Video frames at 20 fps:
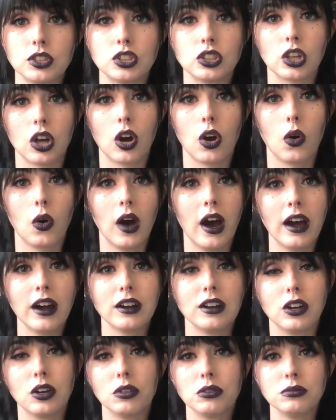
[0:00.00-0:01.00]
So I
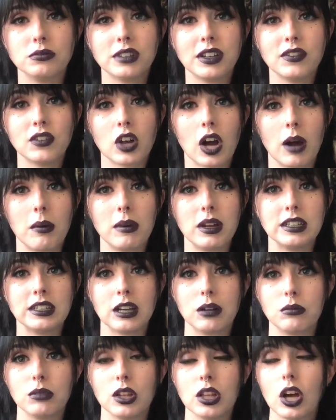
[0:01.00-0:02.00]
don't know, leave a comment
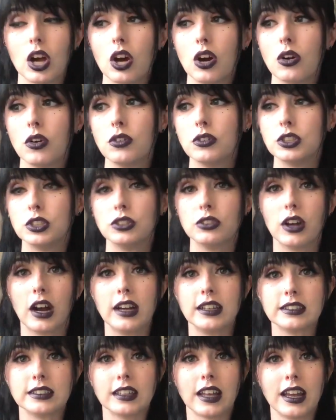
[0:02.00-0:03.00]
down below. Do you
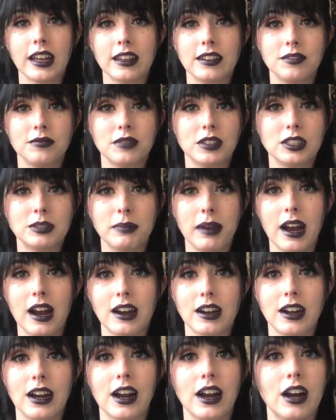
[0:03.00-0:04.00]
guys like this
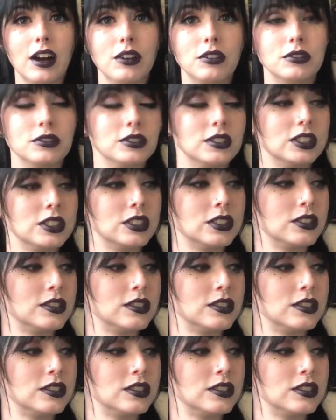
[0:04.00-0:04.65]
background?